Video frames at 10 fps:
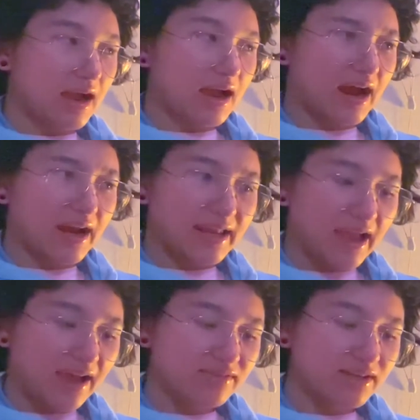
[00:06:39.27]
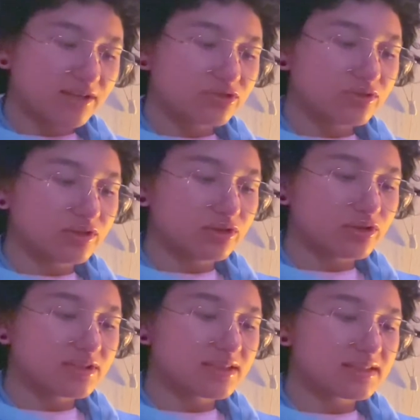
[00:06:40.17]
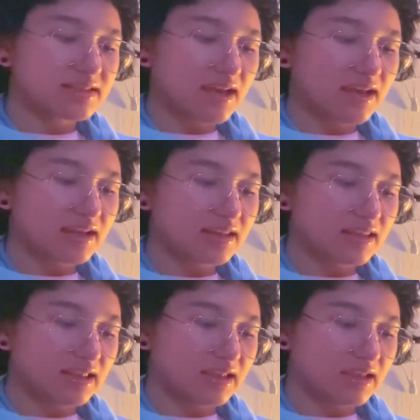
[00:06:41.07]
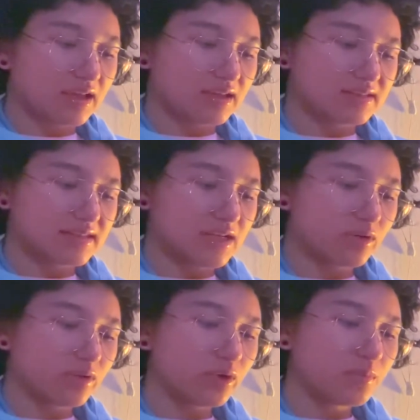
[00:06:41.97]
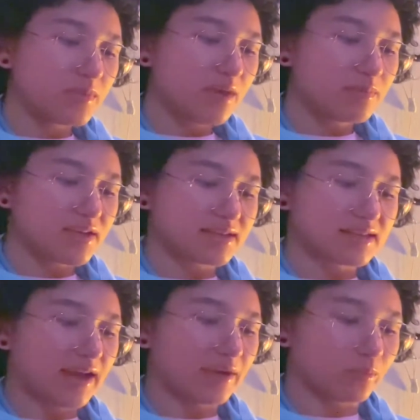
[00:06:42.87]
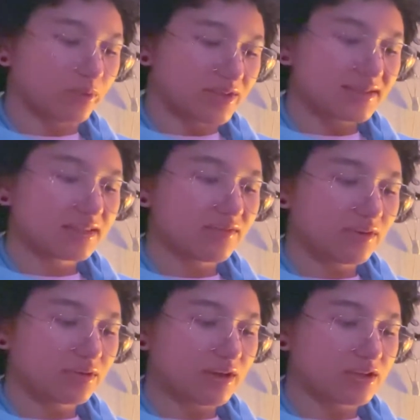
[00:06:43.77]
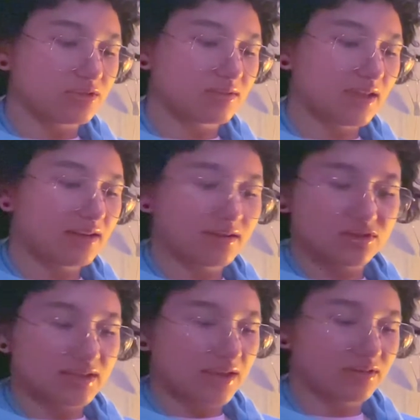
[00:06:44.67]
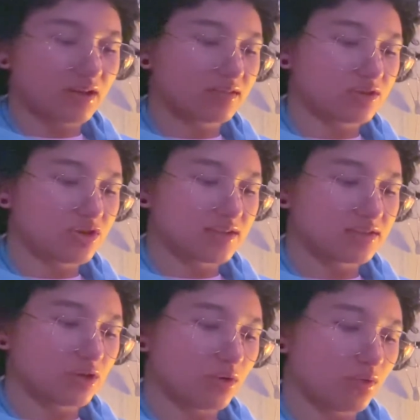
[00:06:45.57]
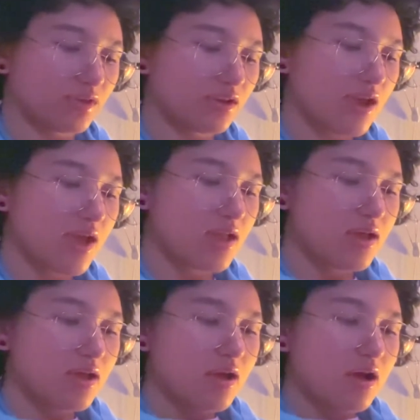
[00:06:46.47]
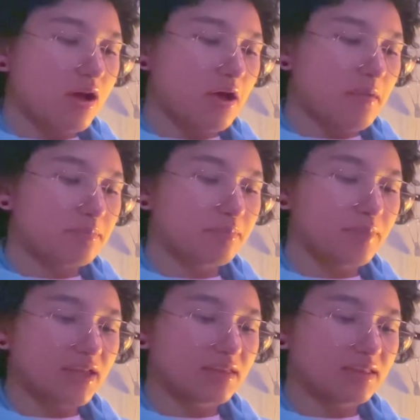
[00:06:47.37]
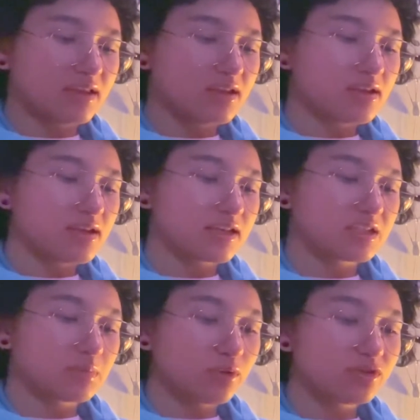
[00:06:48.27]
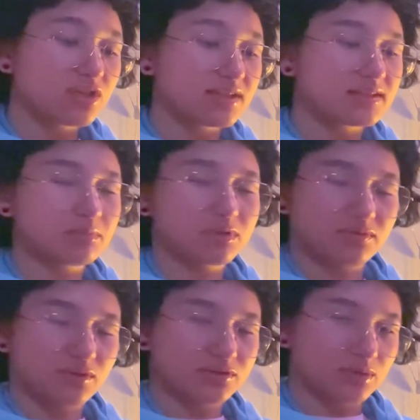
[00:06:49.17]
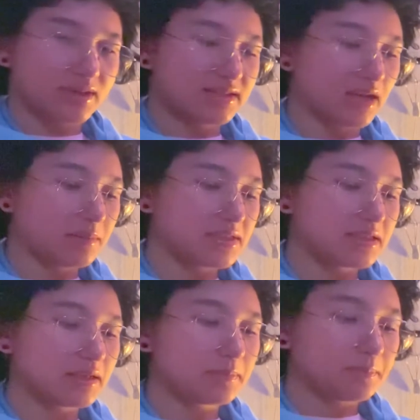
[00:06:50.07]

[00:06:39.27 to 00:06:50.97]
I haven't actually looked inside the secret room yet, because I recently found out how to do that and I just haven't gotten the chance to go over there yet. But the exposed chest, I believe, also has diamonds in it.